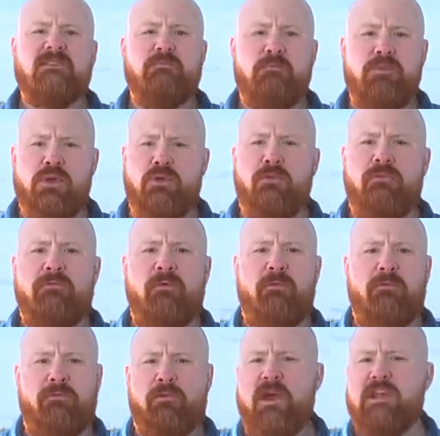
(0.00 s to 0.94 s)
beautiful,
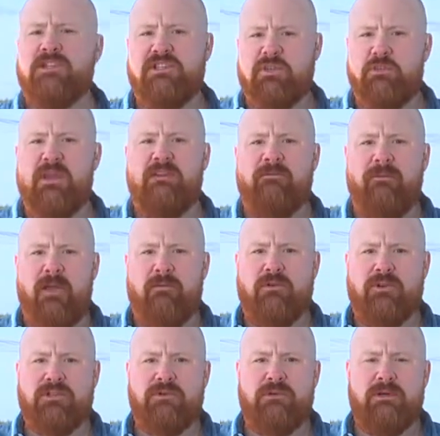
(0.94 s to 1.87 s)
fresh, sweet
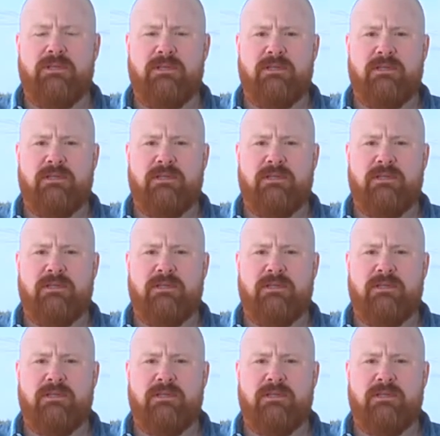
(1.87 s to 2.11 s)
flavor to it.